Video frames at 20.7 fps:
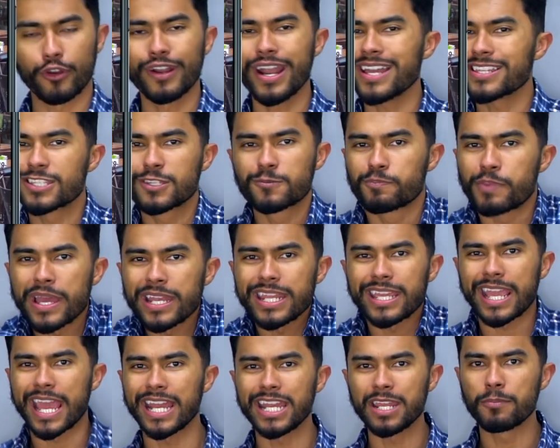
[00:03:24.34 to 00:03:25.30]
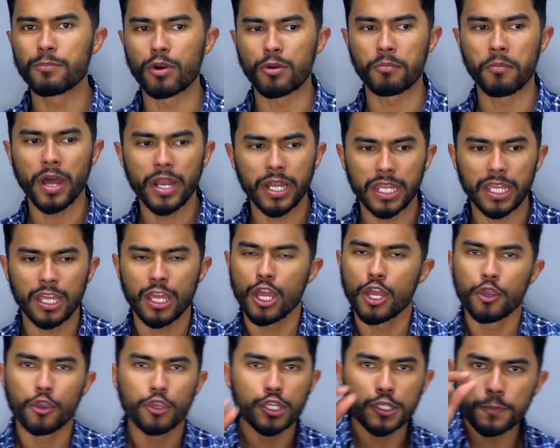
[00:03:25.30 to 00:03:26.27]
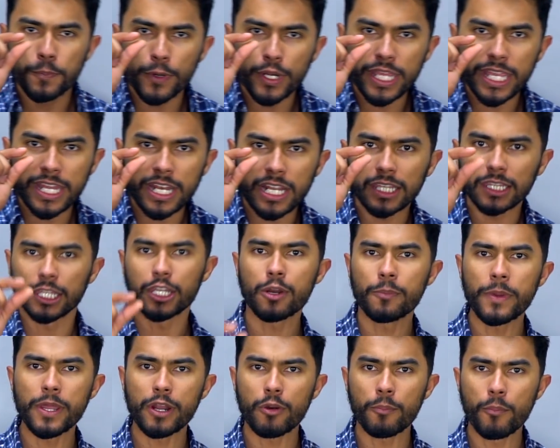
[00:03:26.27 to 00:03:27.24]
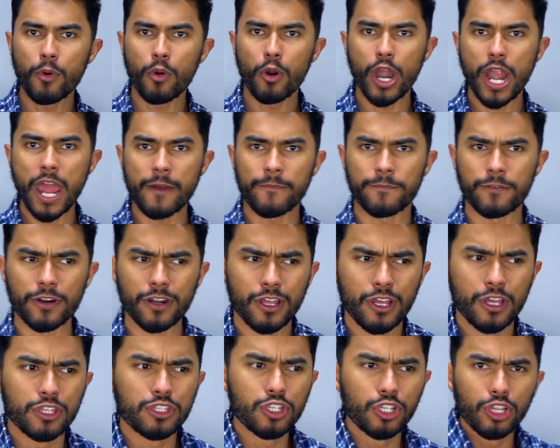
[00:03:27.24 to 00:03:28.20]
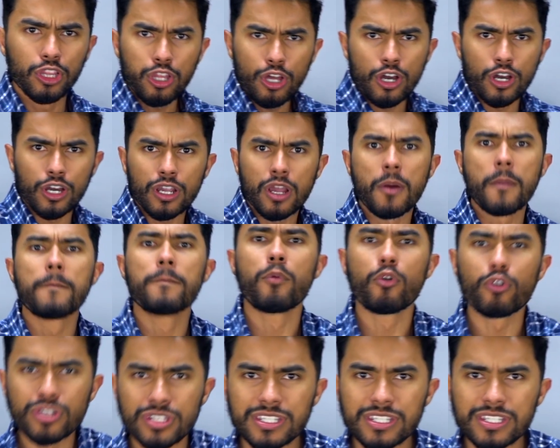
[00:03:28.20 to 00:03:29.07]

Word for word: You're not spending any more money, you're just putting in a little bit more effort to look more